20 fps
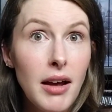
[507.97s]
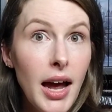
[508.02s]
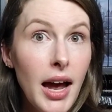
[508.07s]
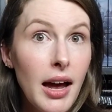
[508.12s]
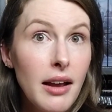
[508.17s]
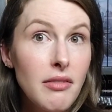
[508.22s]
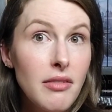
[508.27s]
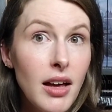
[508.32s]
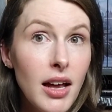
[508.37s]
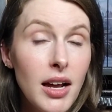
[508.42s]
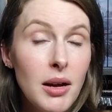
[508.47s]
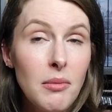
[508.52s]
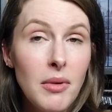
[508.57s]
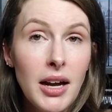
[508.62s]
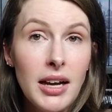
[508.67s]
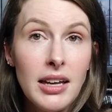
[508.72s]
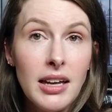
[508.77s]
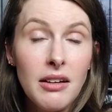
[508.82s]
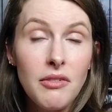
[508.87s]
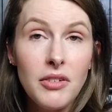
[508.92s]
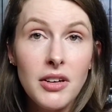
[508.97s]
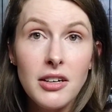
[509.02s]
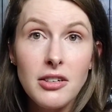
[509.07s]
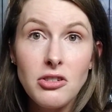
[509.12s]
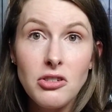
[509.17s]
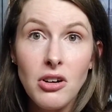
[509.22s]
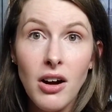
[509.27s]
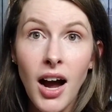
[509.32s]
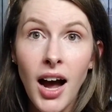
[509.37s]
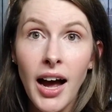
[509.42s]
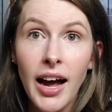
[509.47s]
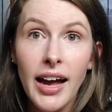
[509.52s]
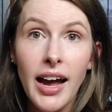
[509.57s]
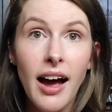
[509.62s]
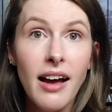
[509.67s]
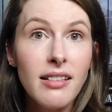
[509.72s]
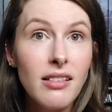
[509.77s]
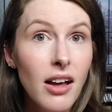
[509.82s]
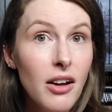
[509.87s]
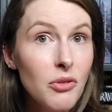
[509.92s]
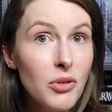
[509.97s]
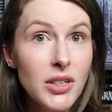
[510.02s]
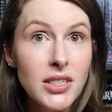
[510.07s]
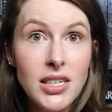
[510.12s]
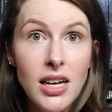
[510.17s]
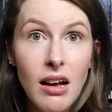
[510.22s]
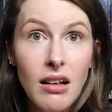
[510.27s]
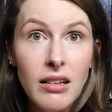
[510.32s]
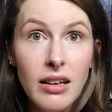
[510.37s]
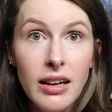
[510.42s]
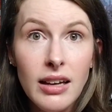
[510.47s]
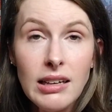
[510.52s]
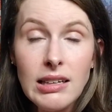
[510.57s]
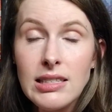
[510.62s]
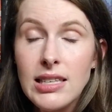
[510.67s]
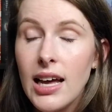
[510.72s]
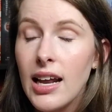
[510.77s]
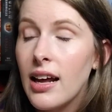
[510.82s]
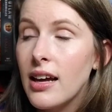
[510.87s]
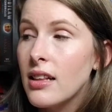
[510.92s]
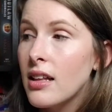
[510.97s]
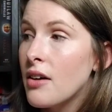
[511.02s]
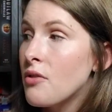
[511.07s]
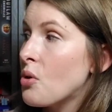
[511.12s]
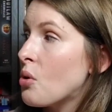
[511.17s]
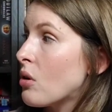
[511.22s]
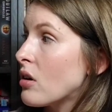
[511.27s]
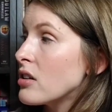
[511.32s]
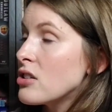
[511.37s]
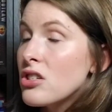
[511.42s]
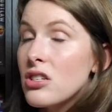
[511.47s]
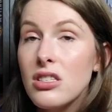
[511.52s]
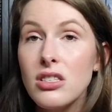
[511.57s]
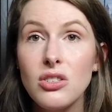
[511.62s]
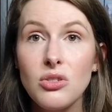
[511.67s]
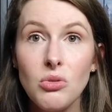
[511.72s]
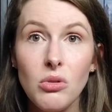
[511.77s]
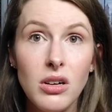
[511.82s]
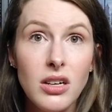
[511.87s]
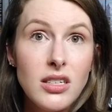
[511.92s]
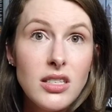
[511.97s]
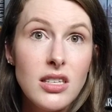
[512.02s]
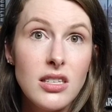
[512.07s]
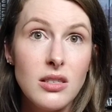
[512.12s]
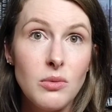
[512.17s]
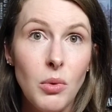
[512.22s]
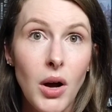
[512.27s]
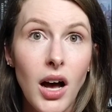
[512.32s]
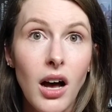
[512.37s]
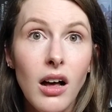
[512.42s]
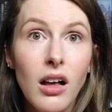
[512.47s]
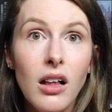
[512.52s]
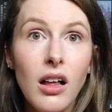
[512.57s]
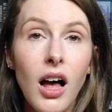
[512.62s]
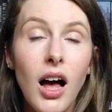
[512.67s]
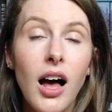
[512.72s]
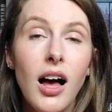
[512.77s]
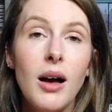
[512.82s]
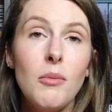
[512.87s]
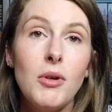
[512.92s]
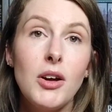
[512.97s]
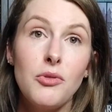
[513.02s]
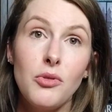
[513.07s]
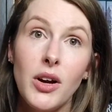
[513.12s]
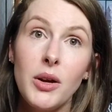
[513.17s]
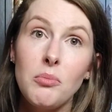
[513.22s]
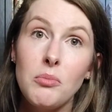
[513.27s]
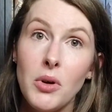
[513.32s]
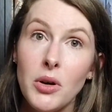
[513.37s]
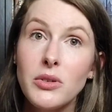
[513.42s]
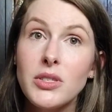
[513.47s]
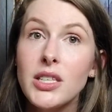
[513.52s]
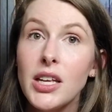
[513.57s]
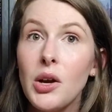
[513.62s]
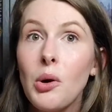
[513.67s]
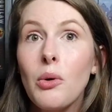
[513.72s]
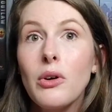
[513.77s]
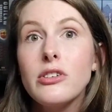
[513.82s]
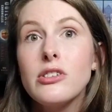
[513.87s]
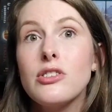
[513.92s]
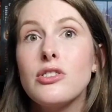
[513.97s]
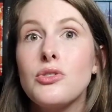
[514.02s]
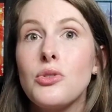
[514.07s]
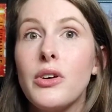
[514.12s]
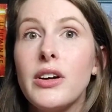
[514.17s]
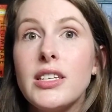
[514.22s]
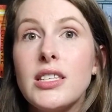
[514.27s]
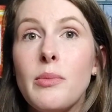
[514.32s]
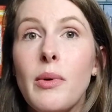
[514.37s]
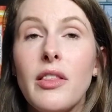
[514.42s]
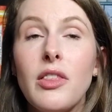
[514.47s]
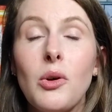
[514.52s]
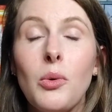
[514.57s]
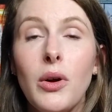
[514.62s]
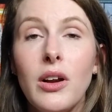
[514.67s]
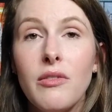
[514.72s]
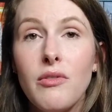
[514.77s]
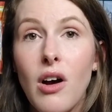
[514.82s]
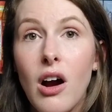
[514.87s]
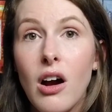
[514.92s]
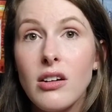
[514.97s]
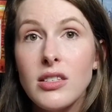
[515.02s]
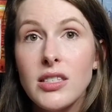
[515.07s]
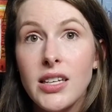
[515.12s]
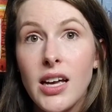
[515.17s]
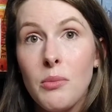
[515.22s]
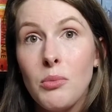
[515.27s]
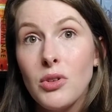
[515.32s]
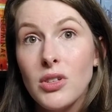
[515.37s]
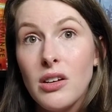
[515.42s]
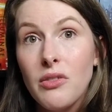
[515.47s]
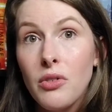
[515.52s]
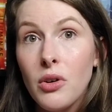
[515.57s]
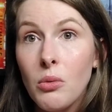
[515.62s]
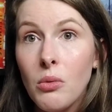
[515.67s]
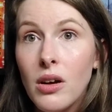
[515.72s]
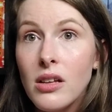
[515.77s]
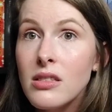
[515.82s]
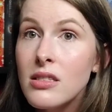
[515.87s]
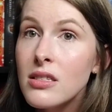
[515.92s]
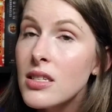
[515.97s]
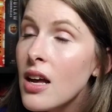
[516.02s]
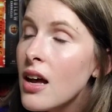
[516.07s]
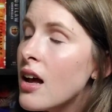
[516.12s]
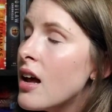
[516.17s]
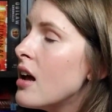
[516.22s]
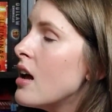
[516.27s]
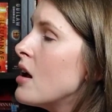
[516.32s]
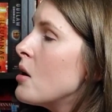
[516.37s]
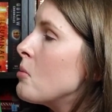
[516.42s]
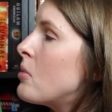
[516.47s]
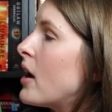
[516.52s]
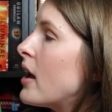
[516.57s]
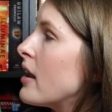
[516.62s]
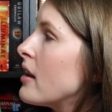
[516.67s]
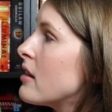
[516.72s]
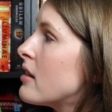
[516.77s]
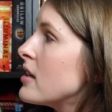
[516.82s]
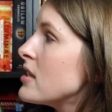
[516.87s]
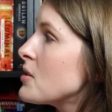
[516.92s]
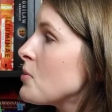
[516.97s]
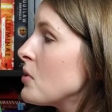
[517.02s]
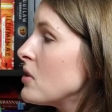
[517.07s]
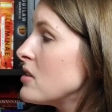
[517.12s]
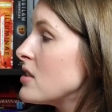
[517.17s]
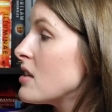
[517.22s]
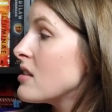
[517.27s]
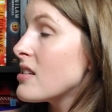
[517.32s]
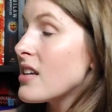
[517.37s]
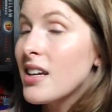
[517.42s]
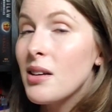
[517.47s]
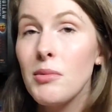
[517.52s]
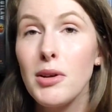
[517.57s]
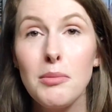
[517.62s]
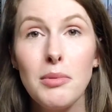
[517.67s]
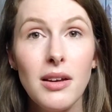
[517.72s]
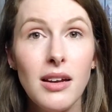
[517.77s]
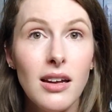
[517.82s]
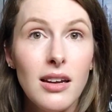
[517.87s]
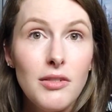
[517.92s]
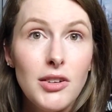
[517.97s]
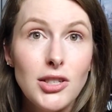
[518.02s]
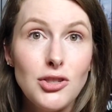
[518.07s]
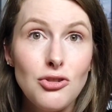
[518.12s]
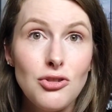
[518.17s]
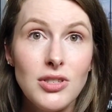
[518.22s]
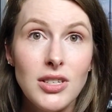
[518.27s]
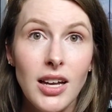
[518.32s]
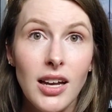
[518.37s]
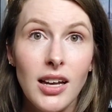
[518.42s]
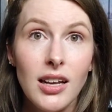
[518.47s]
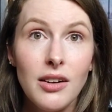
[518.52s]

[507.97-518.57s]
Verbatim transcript: and thought I might give it a try. I love retellings and I love origin stories as well. I've read mostly origin stories about the Queen of Hearts, a couple different ones, but this one sounds like it might be kind of interesting,